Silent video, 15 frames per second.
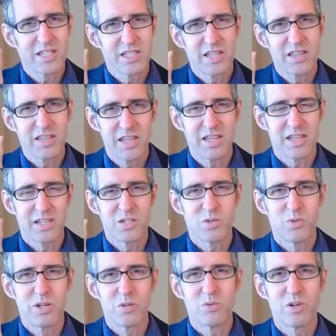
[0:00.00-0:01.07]
the thing, is
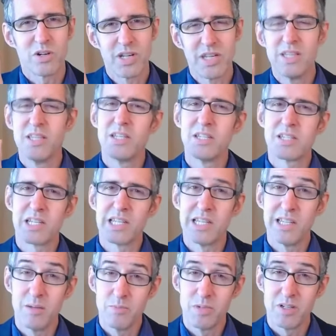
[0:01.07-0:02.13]
when we're in this
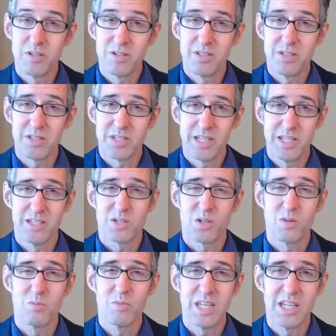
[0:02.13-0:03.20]
liminal
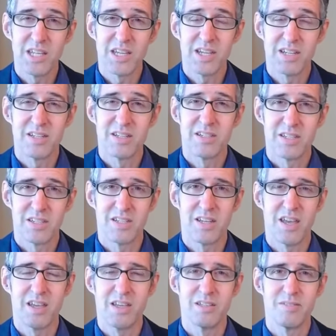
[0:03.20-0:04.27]
intermediate
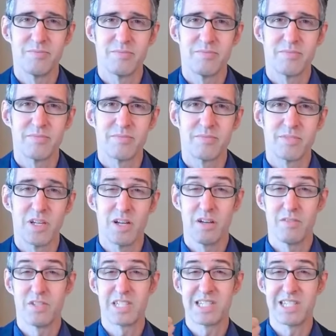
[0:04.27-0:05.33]
state
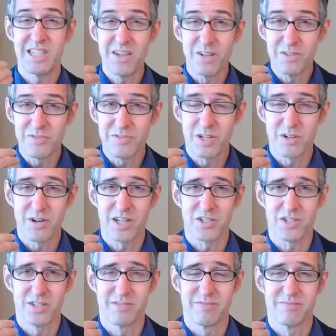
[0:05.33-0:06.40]
of
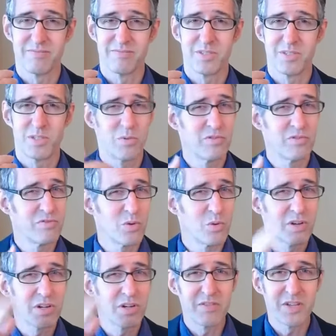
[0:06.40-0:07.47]
self-aggression, it's
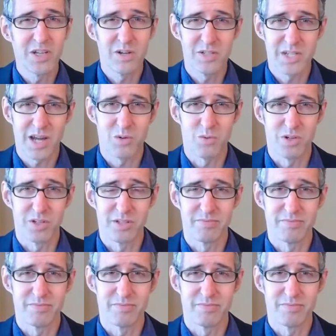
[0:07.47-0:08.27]
before it even goes outward,